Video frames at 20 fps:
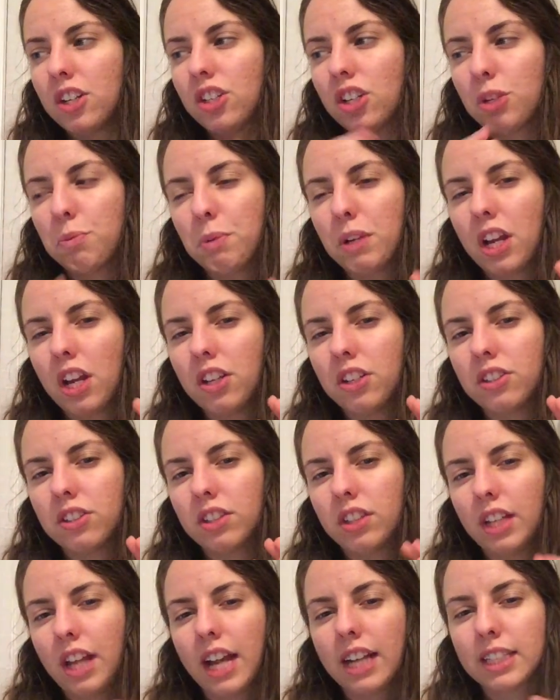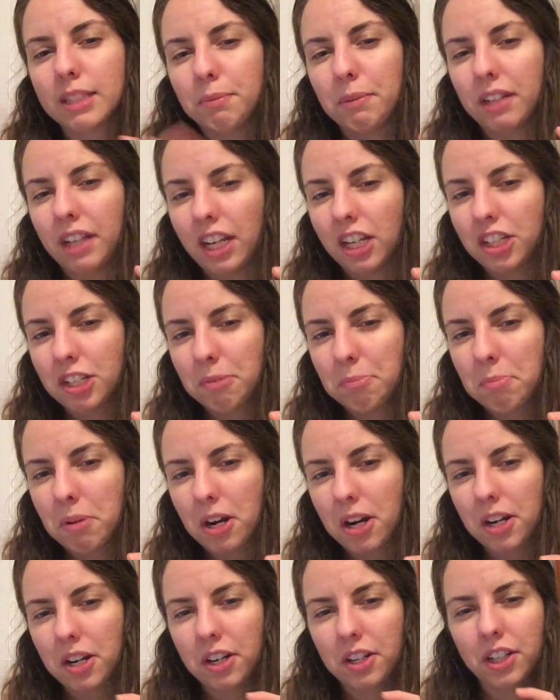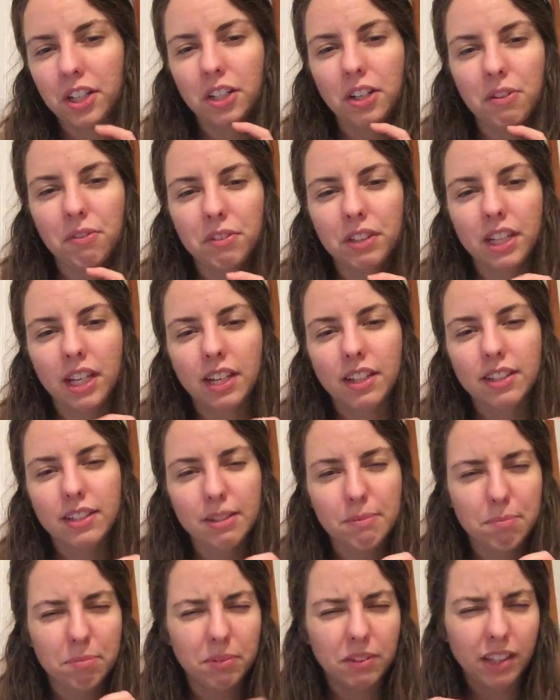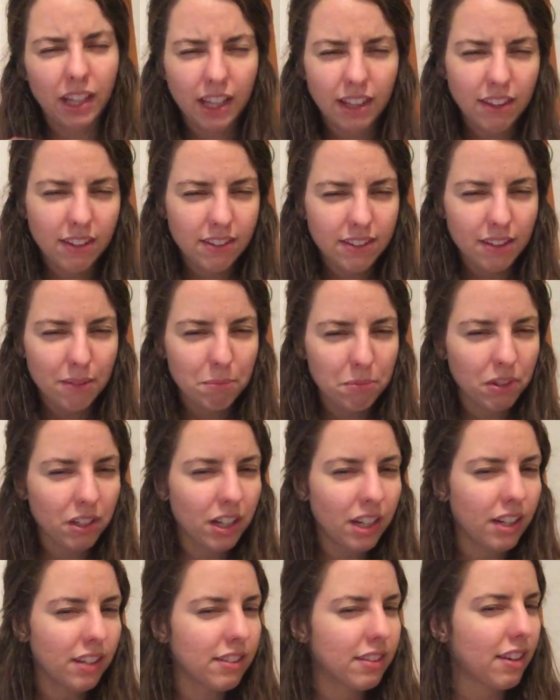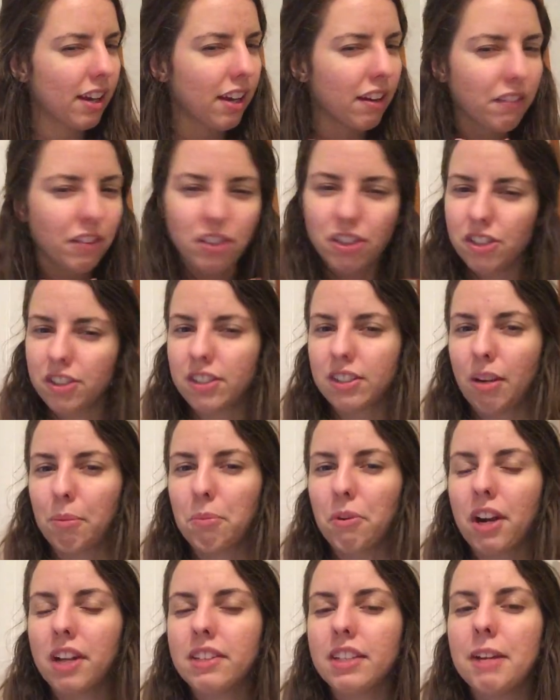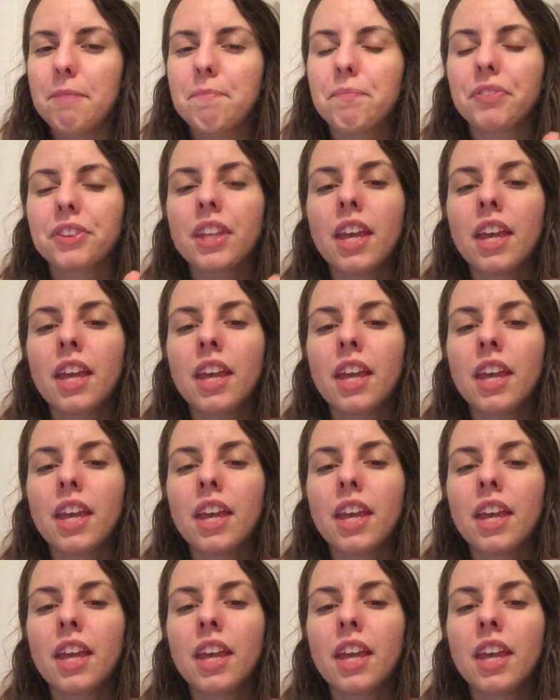Just because the explanation part, you don't really explain the summary. It's kind of, you just summarize it.